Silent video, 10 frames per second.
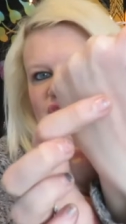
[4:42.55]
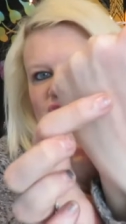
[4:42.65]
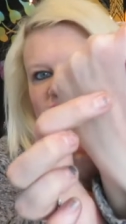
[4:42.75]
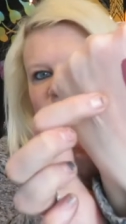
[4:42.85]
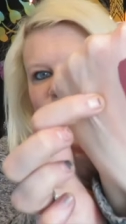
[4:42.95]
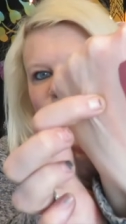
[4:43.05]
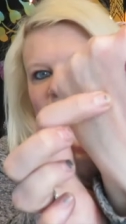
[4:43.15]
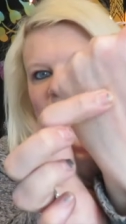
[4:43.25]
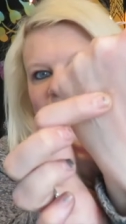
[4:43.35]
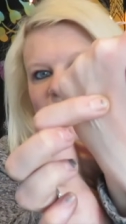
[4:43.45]
shade
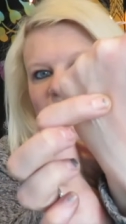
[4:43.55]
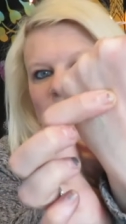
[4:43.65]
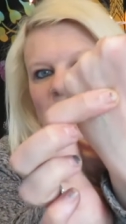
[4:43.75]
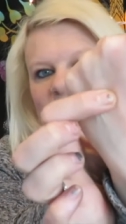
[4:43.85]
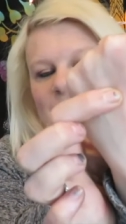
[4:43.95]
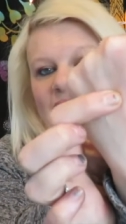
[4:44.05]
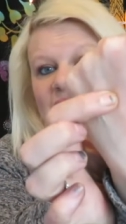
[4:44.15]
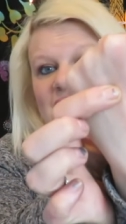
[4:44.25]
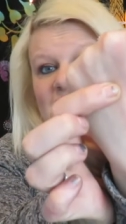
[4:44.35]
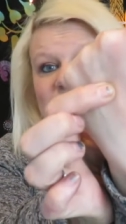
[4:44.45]
right here on the back of my
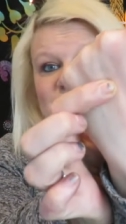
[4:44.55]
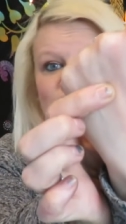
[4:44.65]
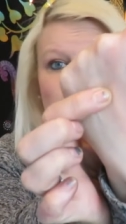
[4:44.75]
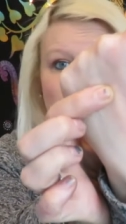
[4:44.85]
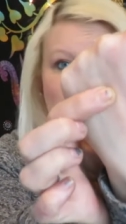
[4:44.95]
hand. It is super